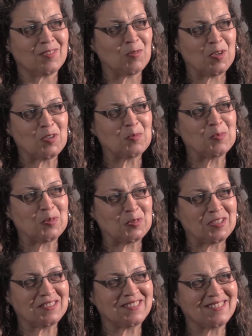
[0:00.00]
the way you
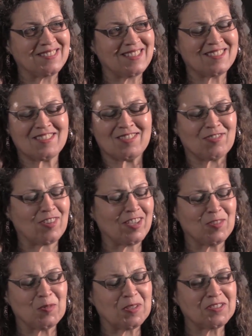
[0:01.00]
put it. That's a
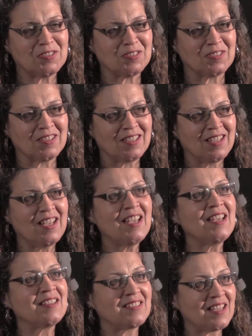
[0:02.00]
great question.
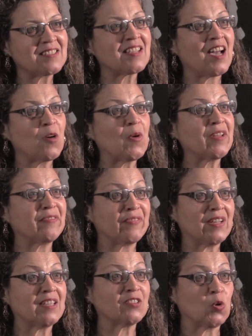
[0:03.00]
That's how I felt